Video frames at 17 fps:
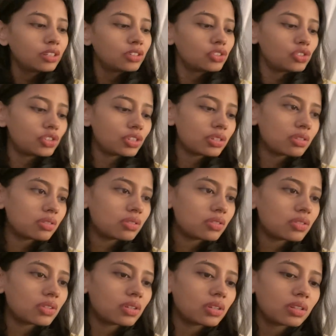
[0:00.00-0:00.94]

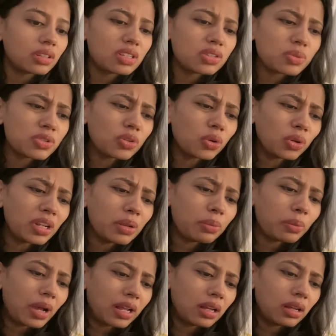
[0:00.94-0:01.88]
Just this was
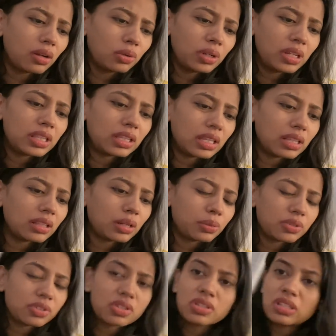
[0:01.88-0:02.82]
only thing that
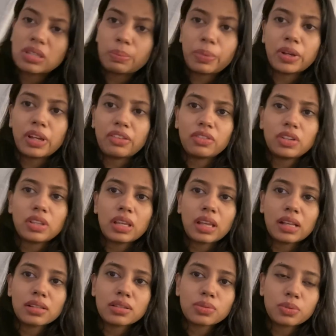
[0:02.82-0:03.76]
was a sipper.
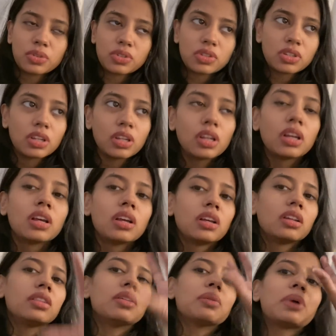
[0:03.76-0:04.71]
Everything else was
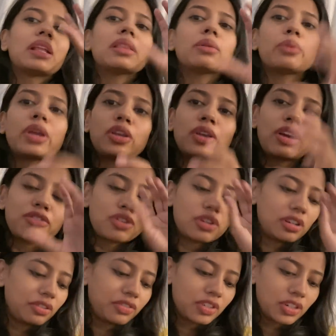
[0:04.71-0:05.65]
the one where you have to
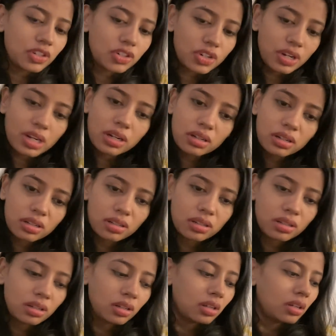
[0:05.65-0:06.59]
lift and drink.
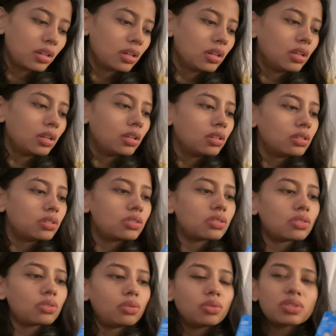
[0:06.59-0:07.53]

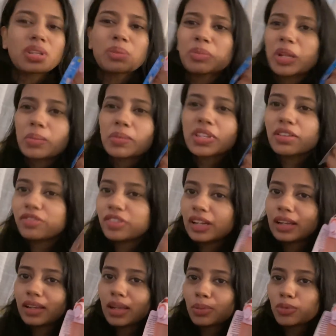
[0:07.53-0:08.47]
So sometimes I
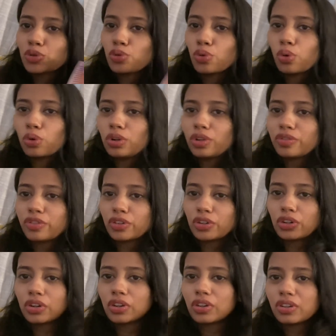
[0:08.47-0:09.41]
feel like I'm too old
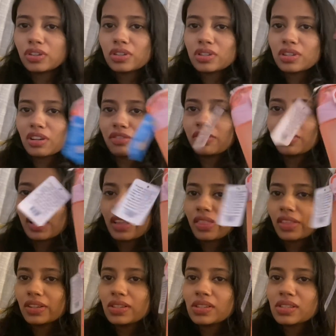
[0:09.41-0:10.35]
for stuff
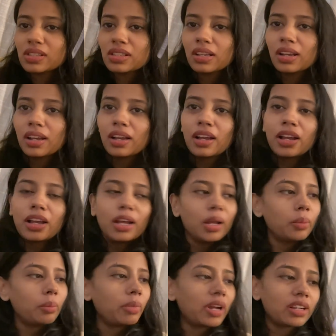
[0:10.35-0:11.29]
like this,
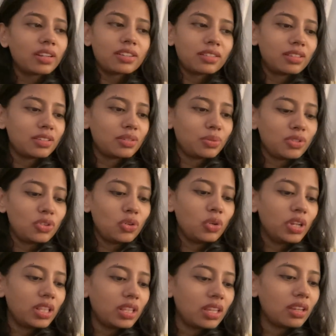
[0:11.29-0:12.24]
but this was the
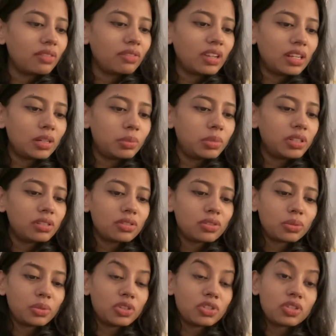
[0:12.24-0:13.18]
only thing available,
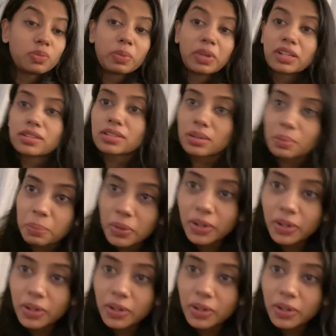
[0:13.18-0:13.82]
so we just picked it up.